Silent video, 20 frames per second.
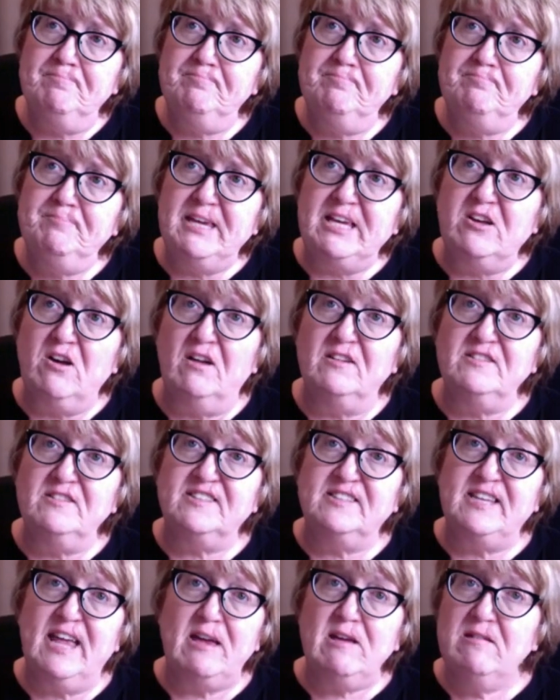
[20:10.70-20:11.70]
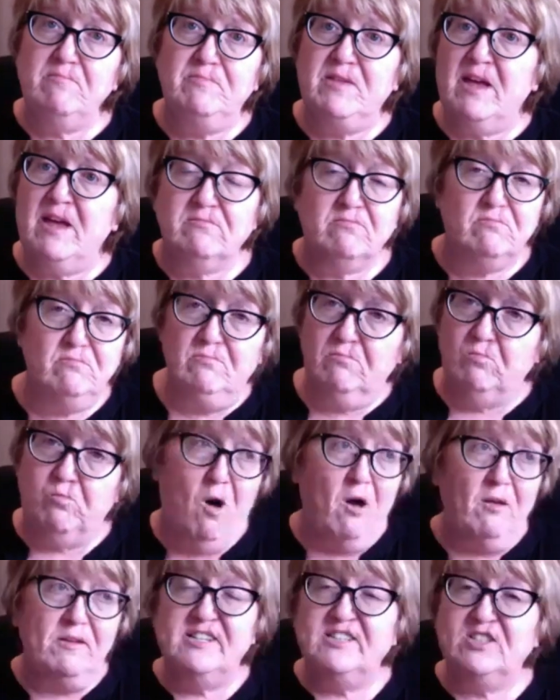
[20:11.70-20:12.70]
because that
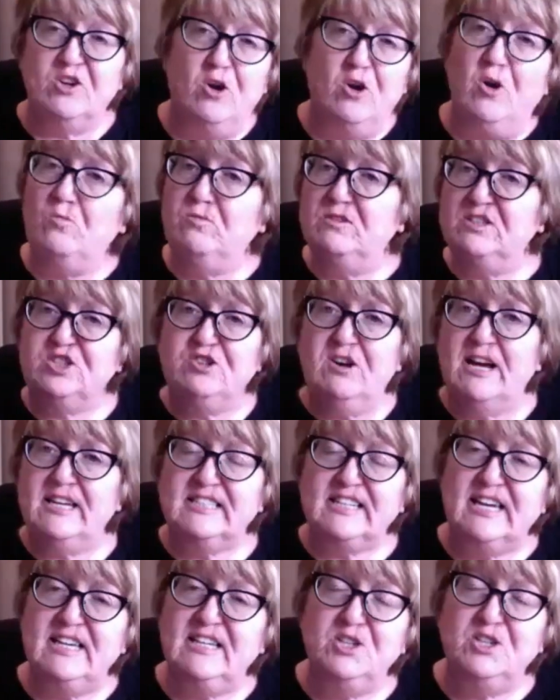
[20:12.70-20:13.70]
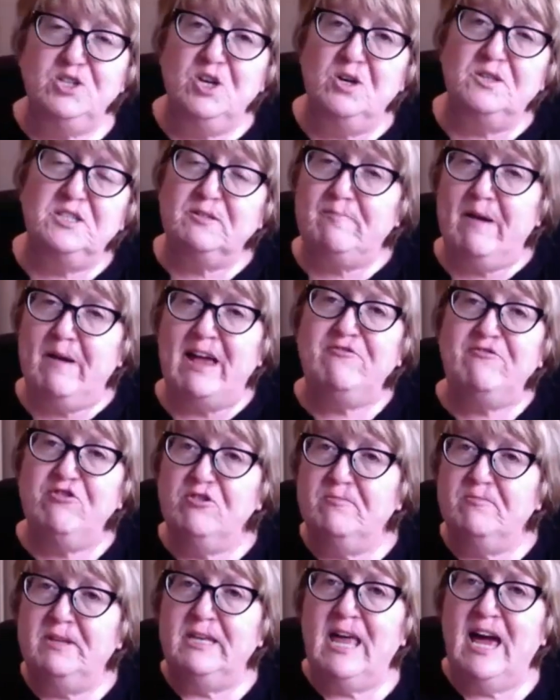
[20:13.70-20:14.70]
one is always trying to get into the other's
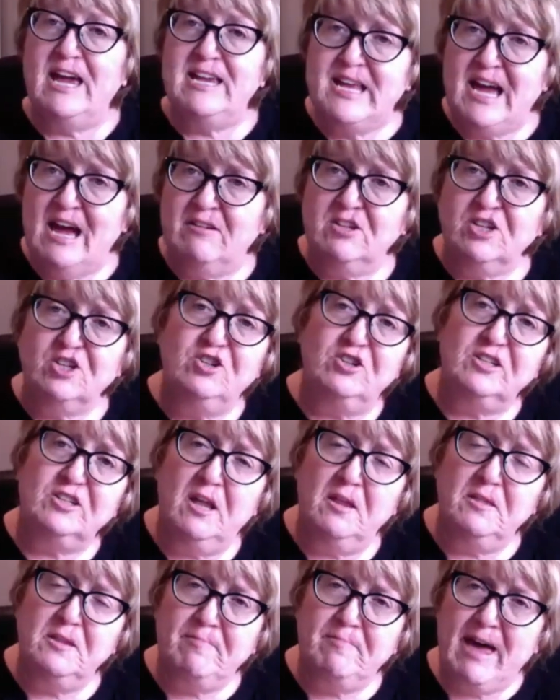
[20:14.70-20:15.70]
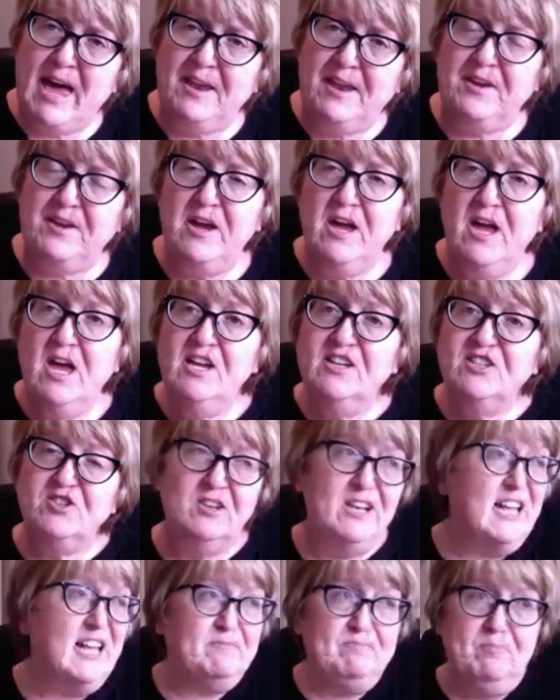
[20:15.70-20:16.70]
bedroom and lie down and cuddle on the bed. So
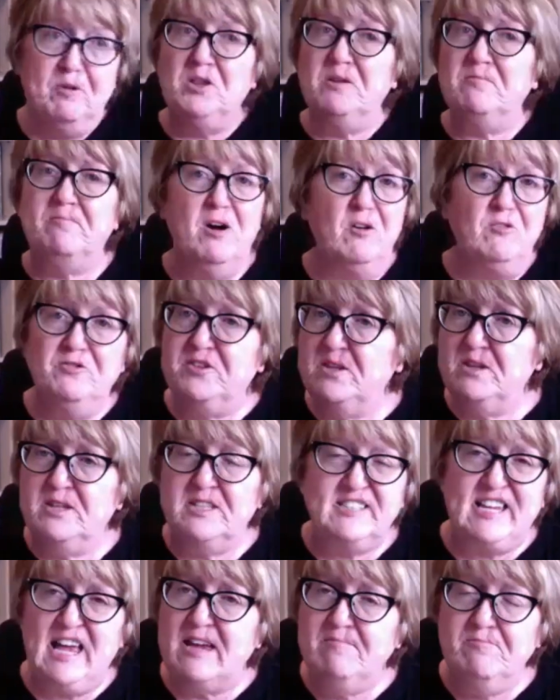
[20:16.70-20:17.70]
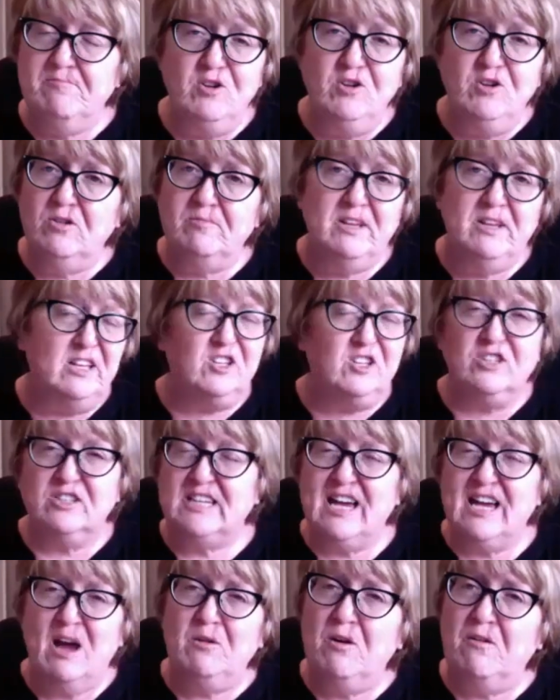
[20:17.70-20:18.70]
let's put them both in the same room. It will cut
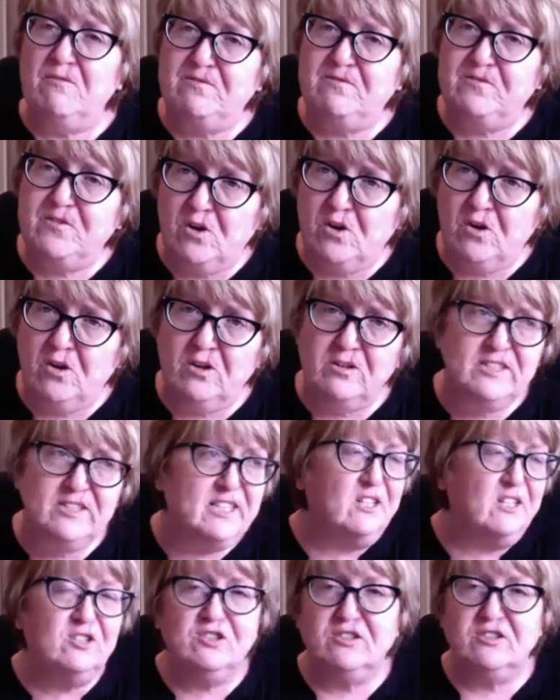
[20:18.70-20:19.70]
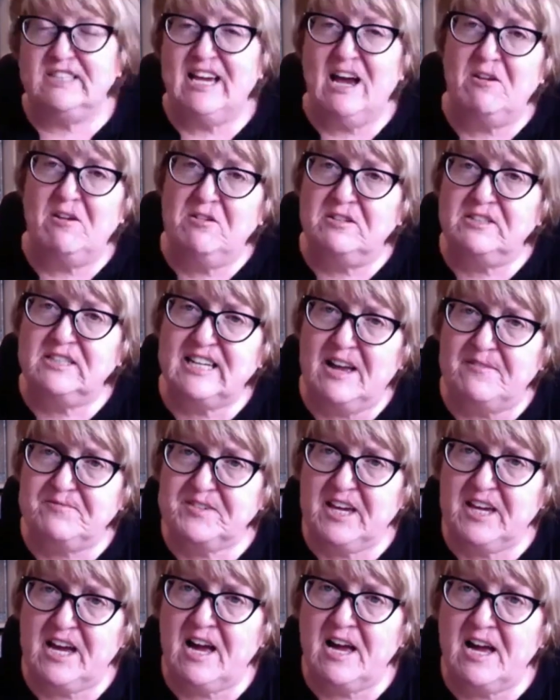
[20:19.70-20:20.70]
down on falls, it will cut down on staff
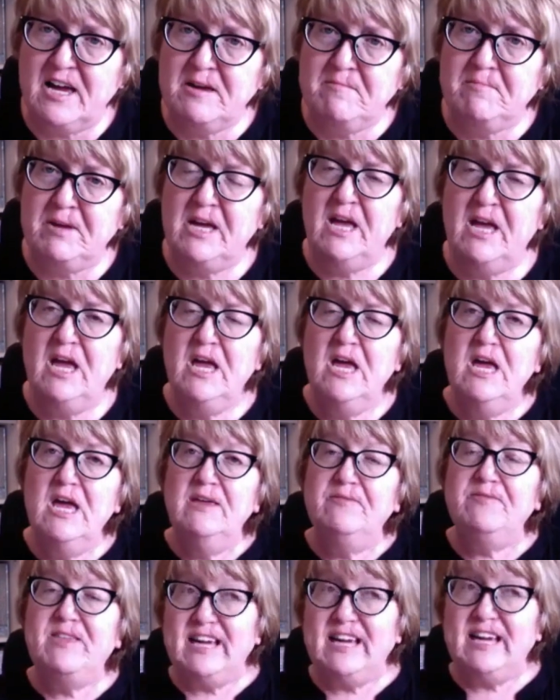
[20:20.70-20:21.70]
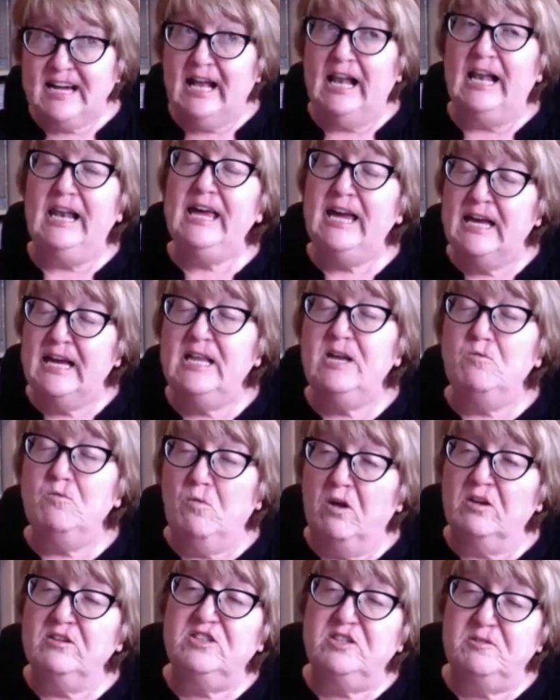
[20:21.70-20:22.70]
time. They clearly
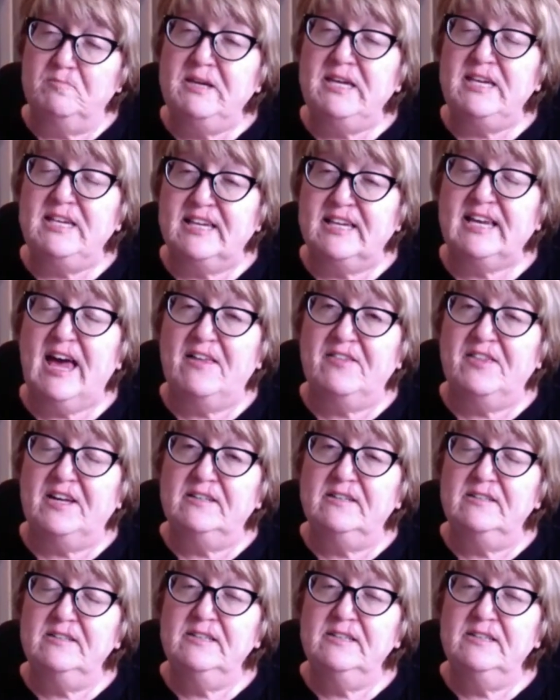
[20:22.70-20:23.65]
want to be together.